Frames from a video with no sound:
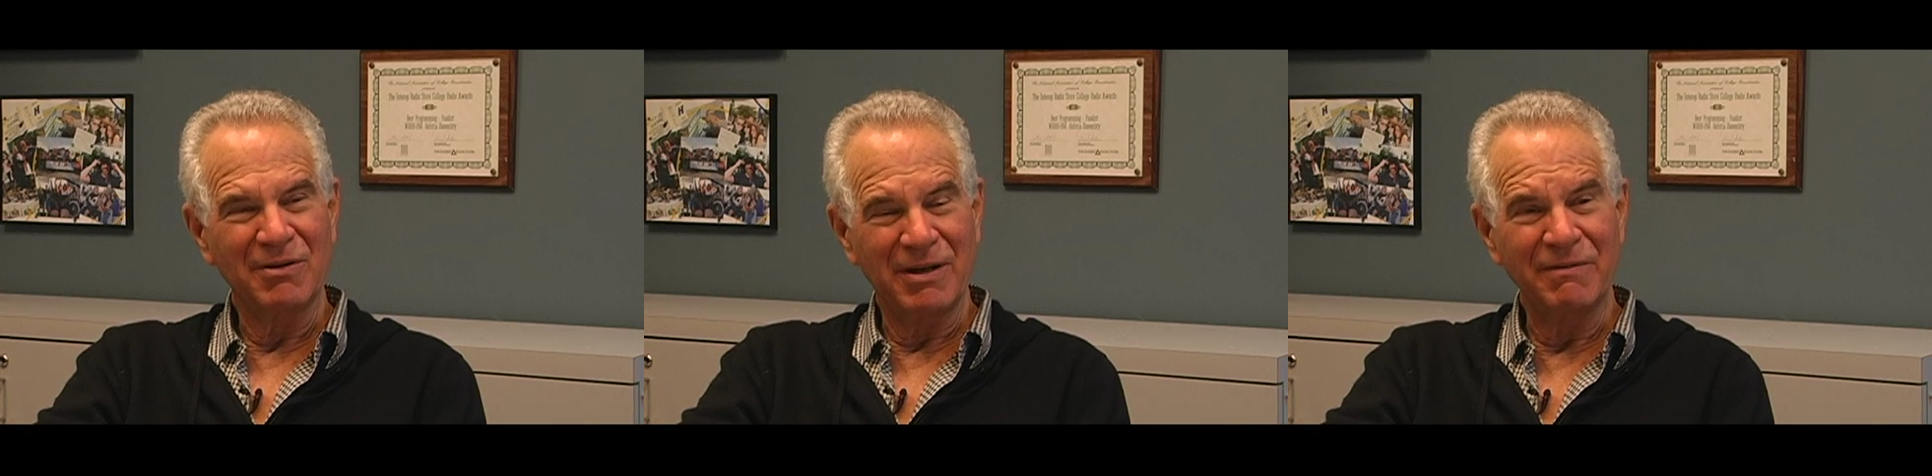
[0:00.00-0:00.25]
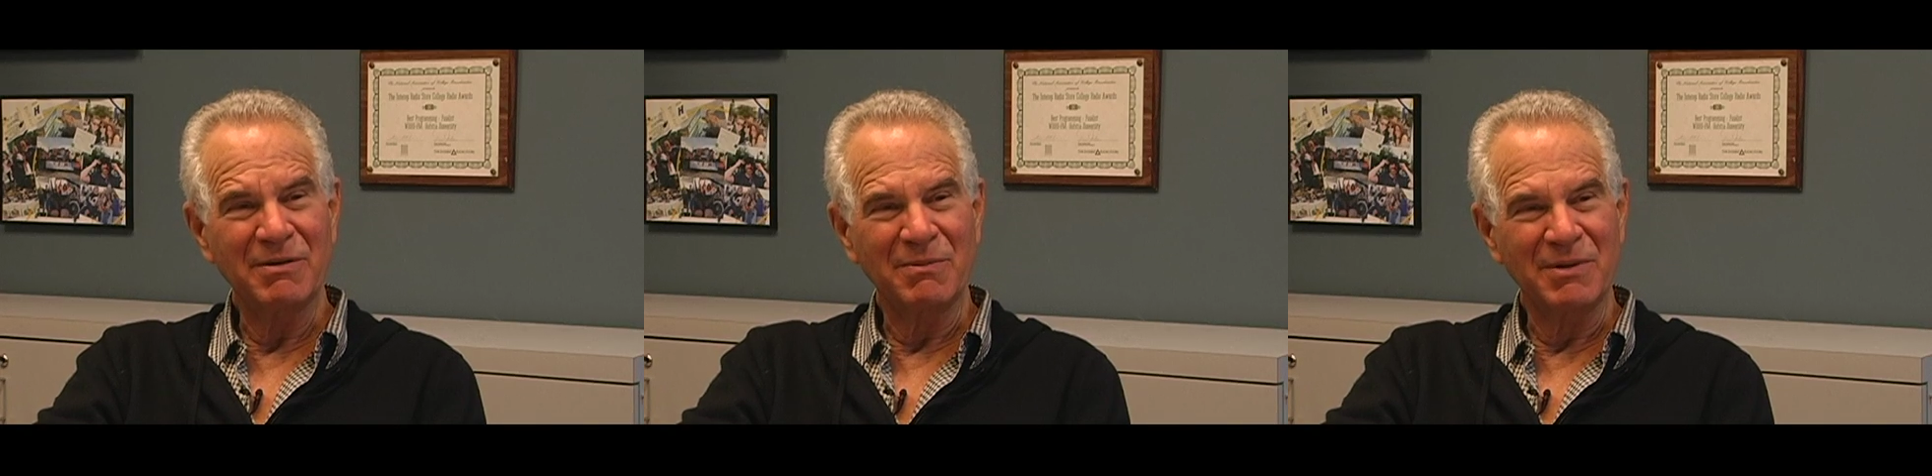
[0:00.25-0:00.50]

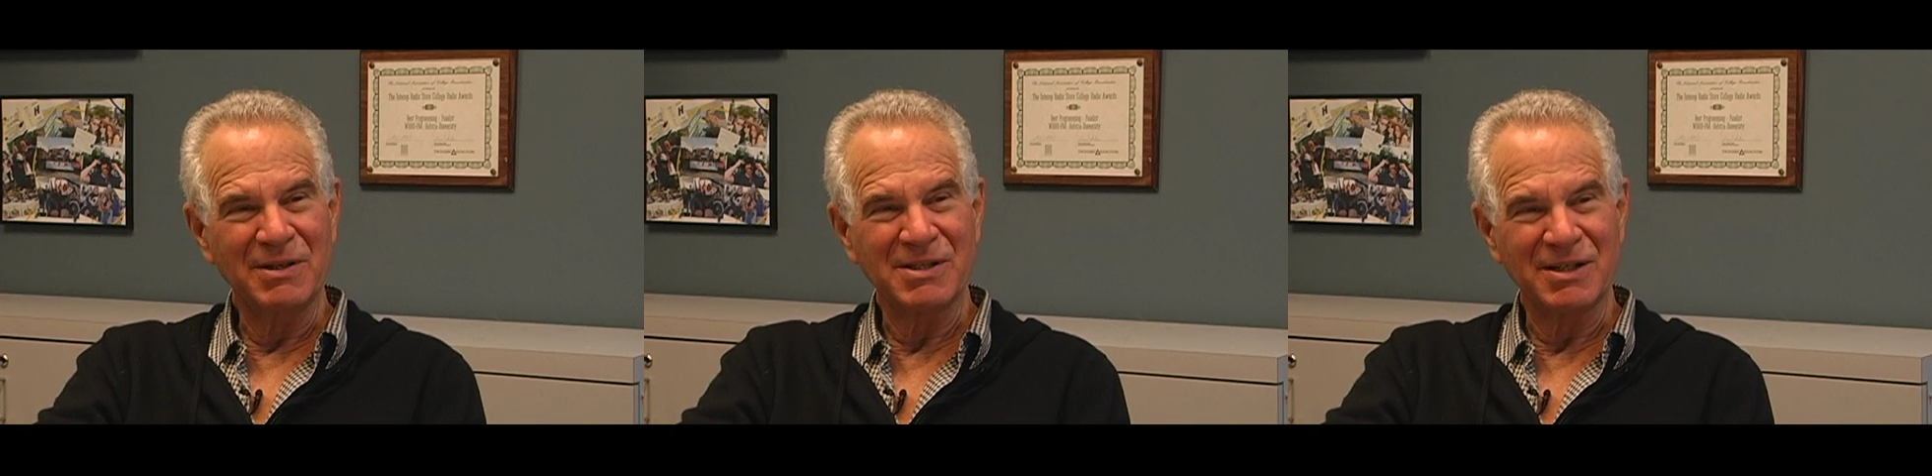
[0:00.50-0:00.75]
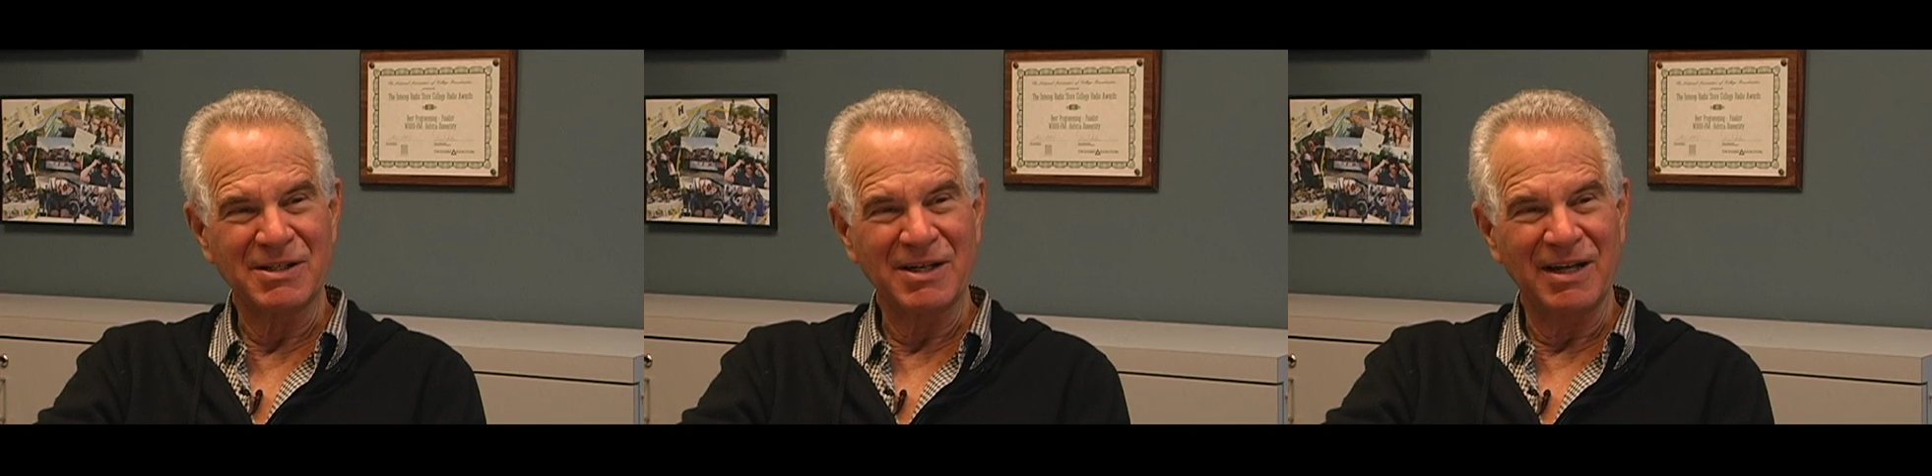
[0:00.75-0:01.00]
giving me
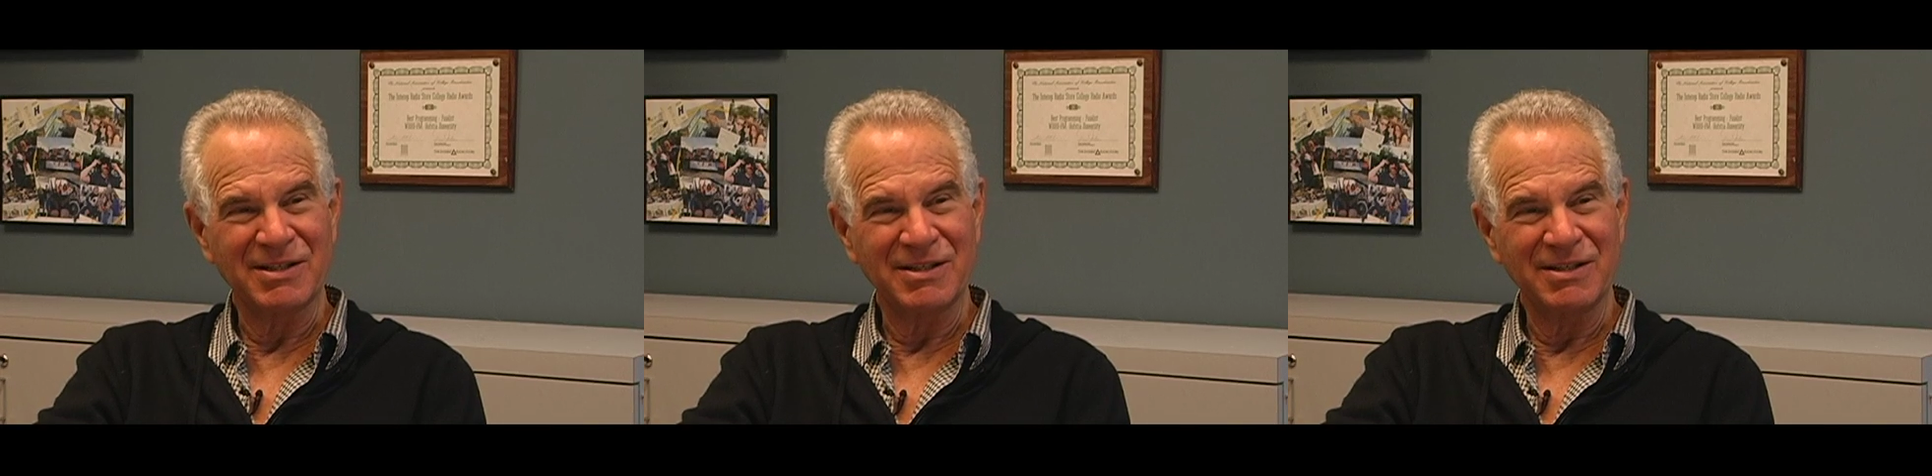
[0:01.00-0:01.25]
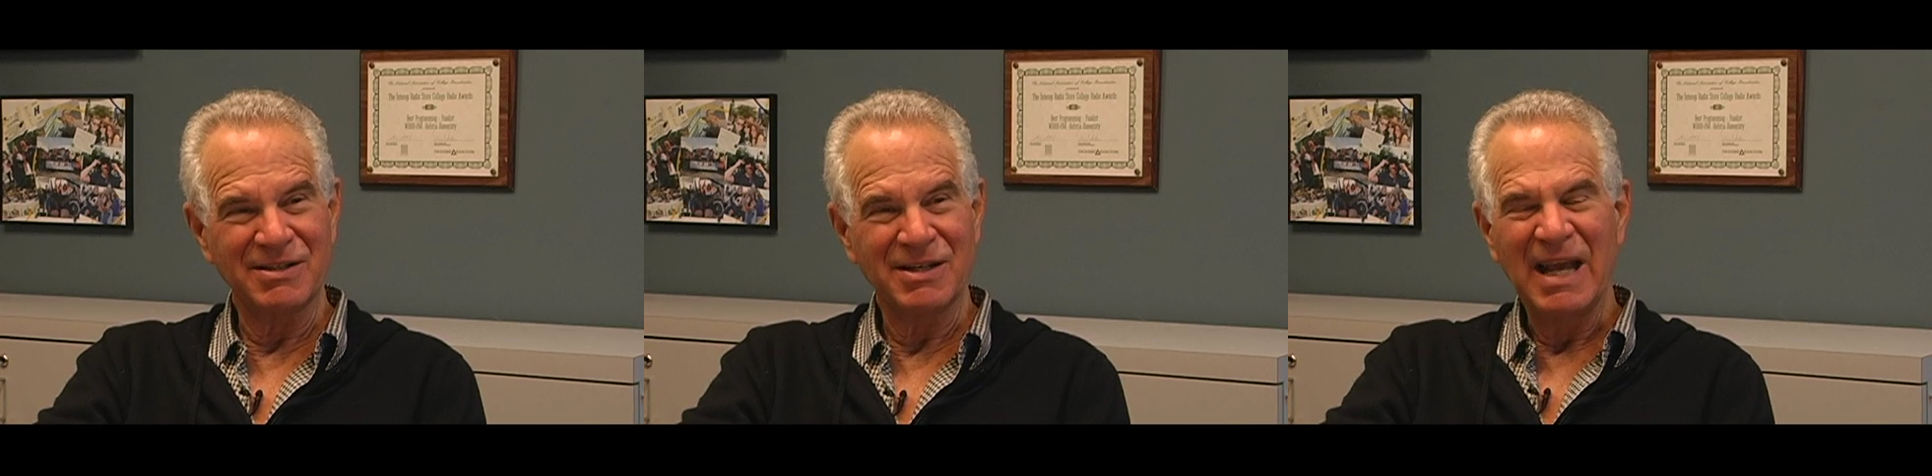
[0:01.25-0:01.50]

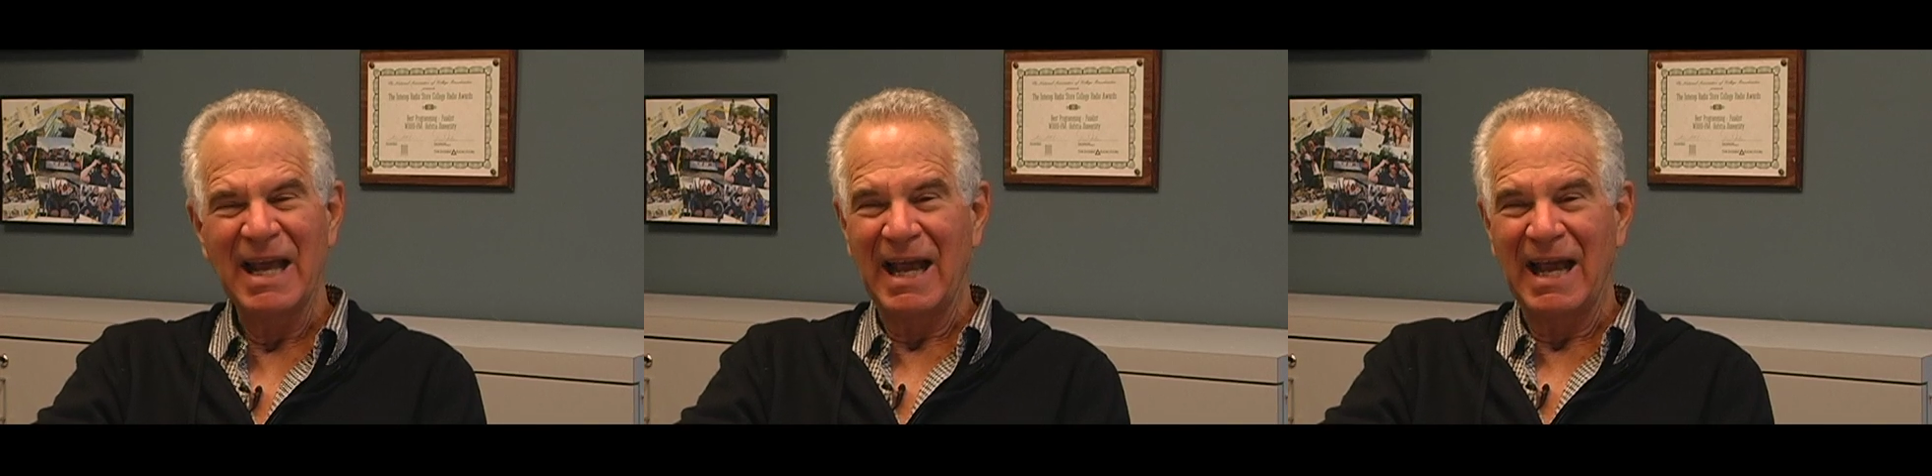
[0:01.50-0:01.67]
suggestions,